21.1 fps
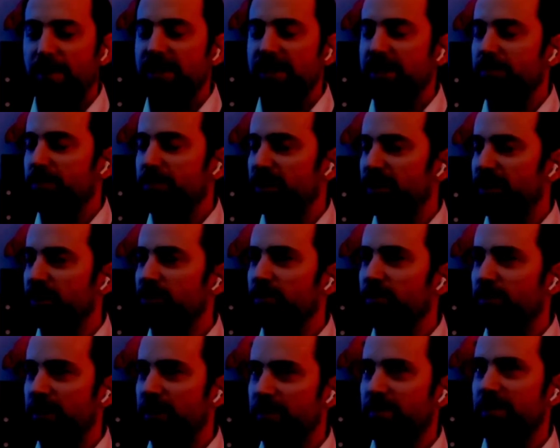met some pretty
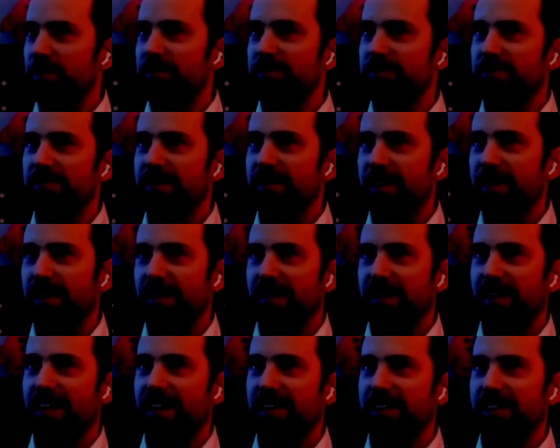cool people
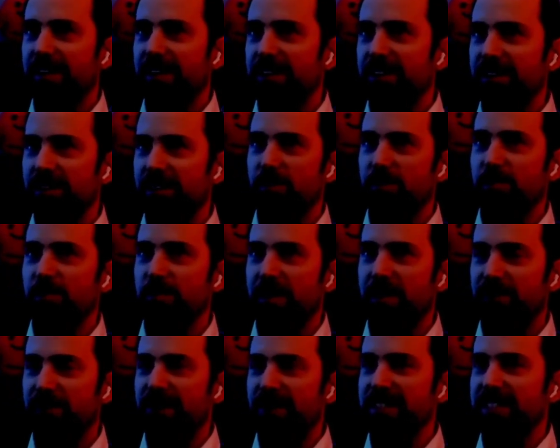that are still my
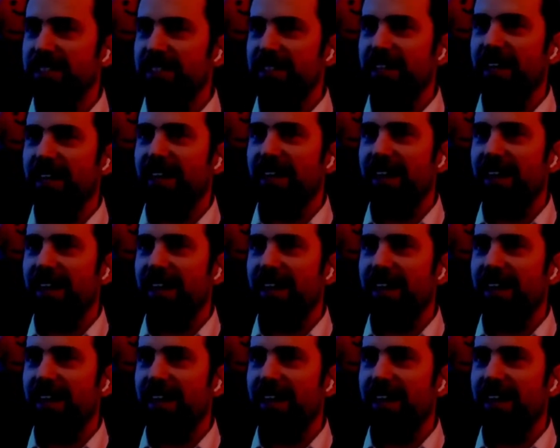friends today,